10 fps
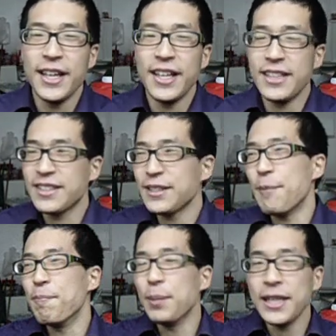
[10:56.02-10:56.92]
is
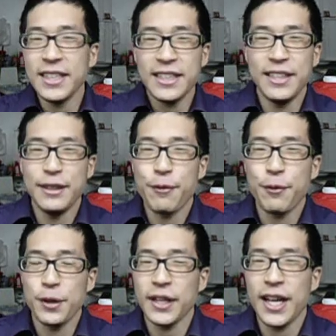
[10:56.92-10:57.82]
completely
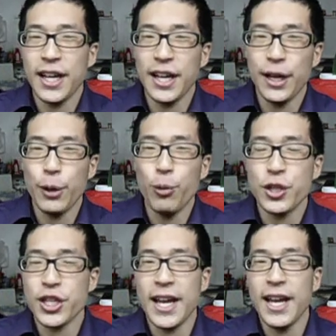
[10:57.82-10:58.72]
different,
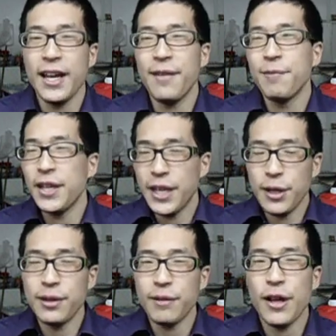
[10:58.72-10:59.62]
which I
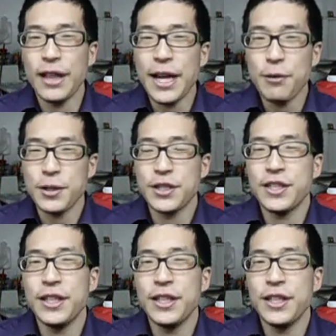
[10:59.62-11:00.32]
in a language.